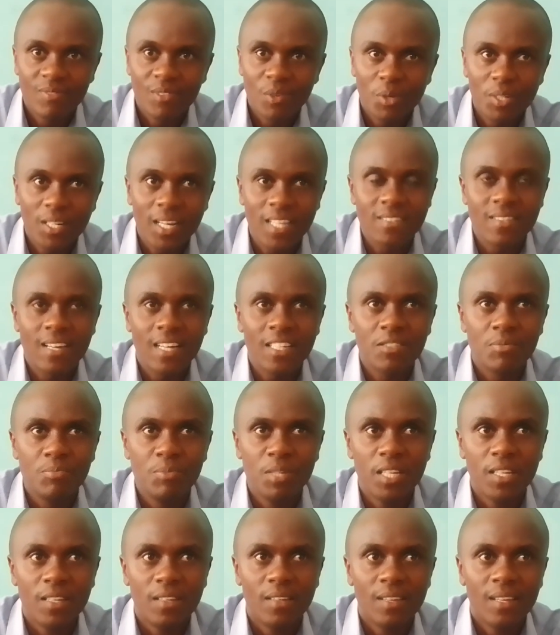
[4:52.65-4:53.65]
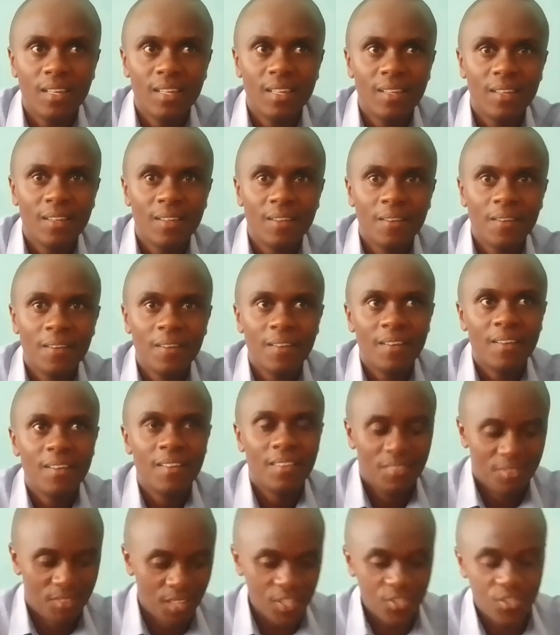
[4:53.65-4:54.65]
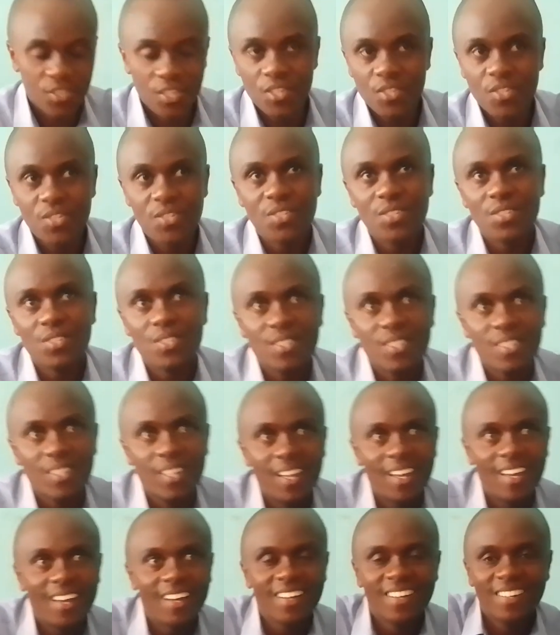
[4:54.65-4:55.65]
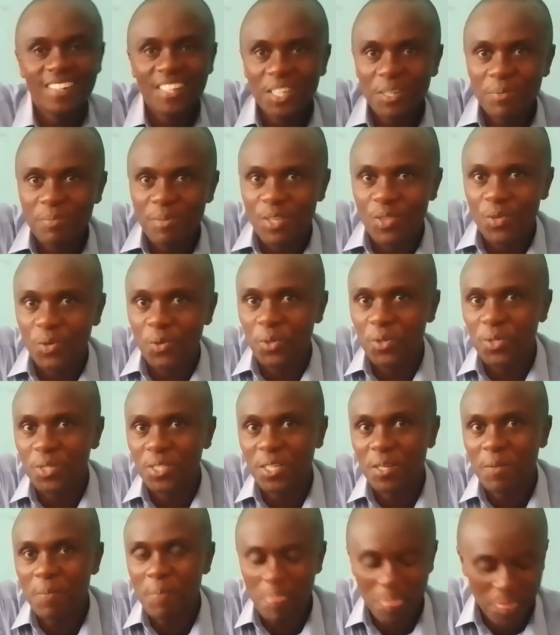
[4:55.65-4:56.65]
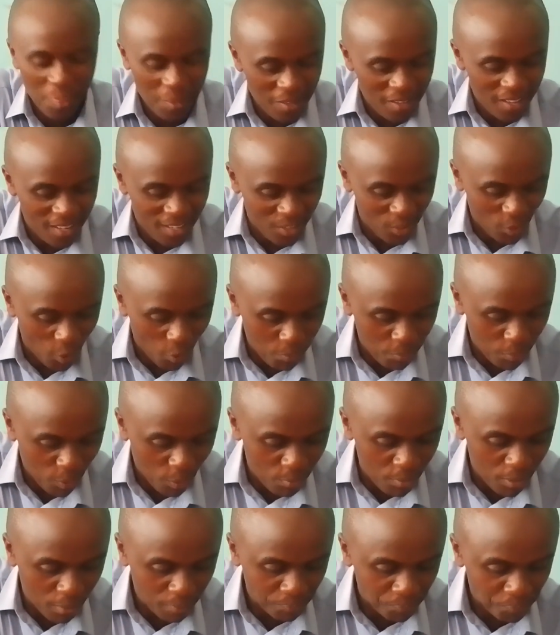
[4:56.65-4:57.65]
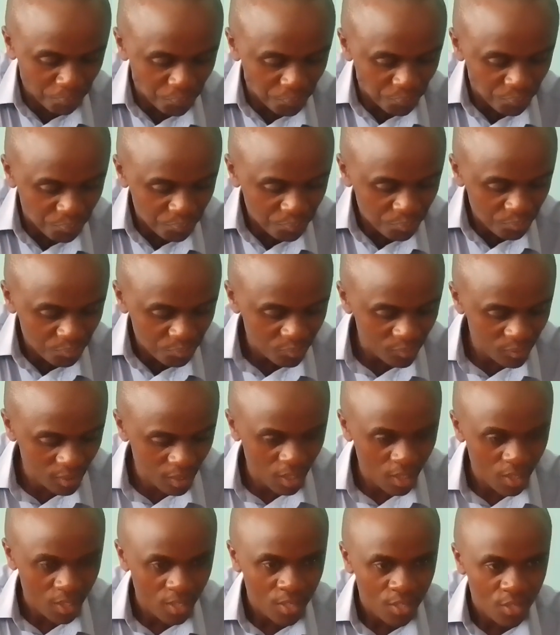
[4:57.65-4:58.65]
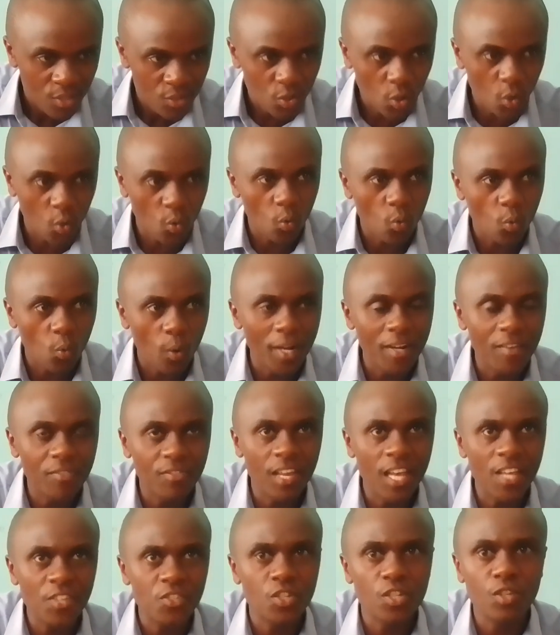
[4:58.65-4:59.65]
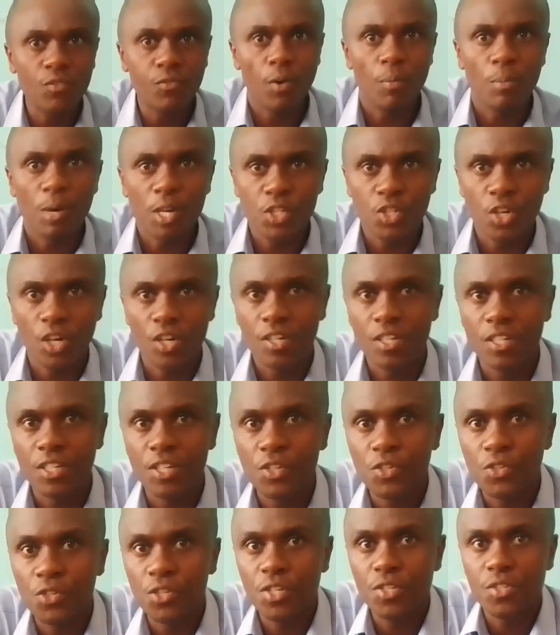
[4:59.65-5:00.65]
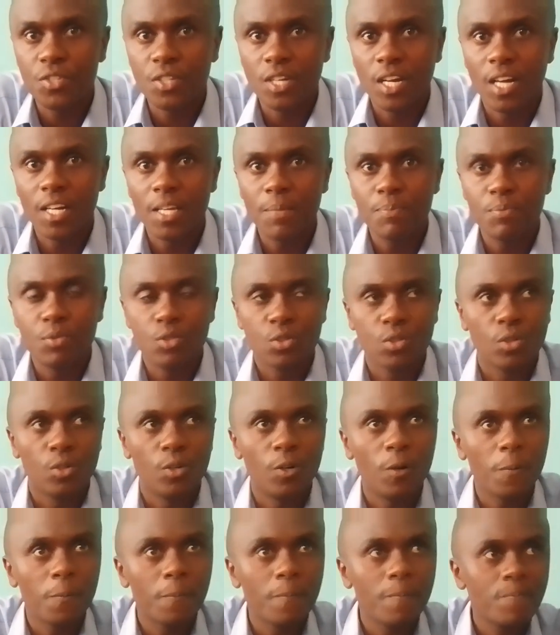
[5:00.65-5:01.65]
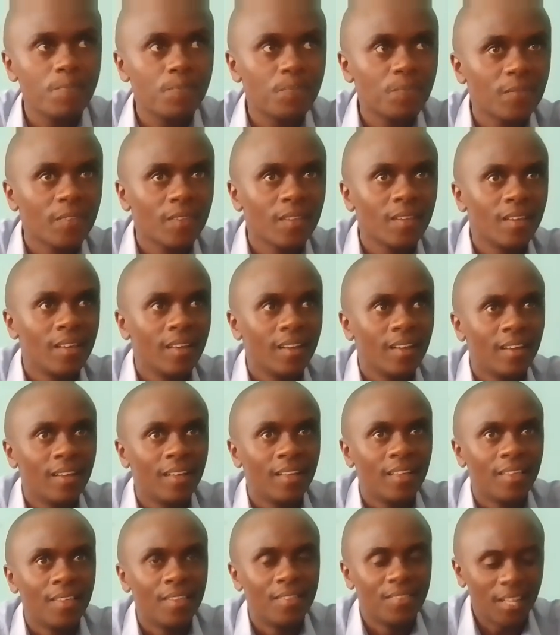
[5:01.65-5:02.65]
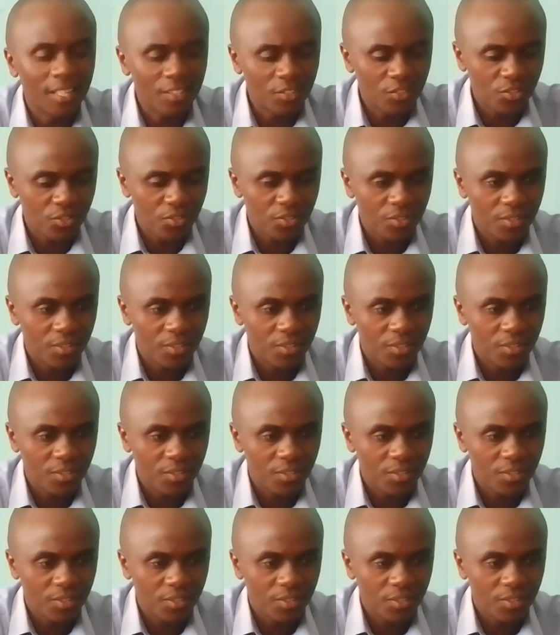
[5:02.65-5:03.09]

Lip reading: What does that mean? This is Greek mythology, no problem. So when this information reaches Calypso, that